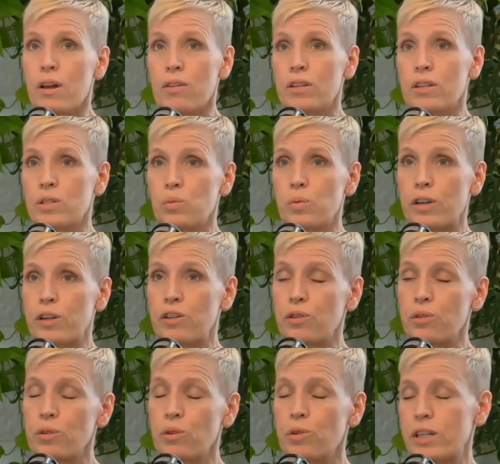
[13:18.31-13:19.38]
is where
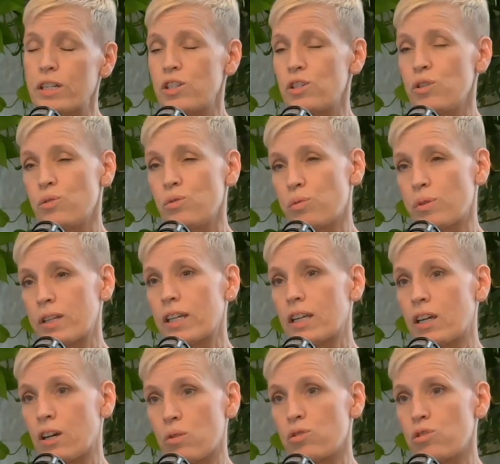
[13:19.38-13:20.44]
you are going to really
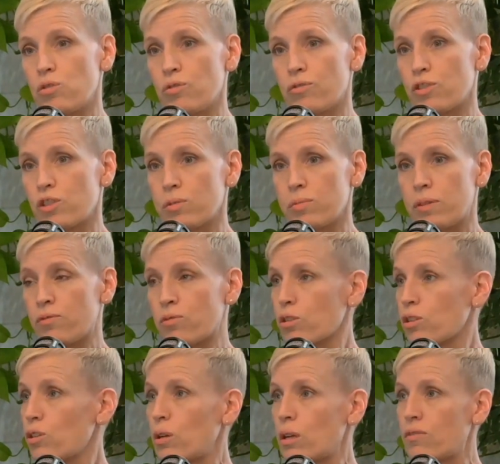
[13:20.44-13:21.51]
go to first before
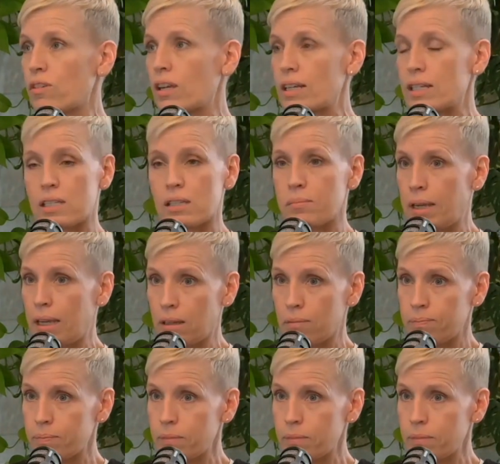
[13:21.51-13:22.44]
you even get to me.